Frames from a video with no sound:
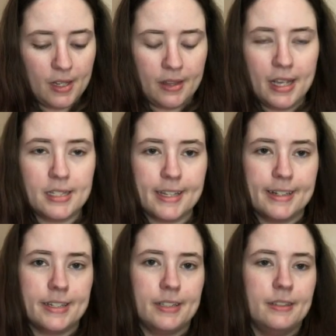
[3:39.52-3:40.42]
And that is
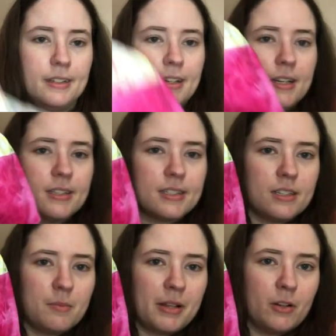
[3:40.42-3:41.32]
it. It's
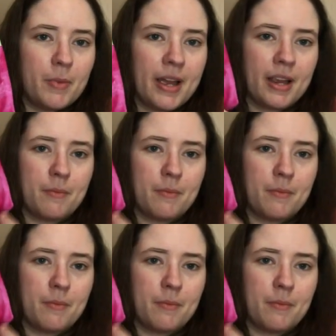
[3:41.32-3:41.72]
still in my little bag.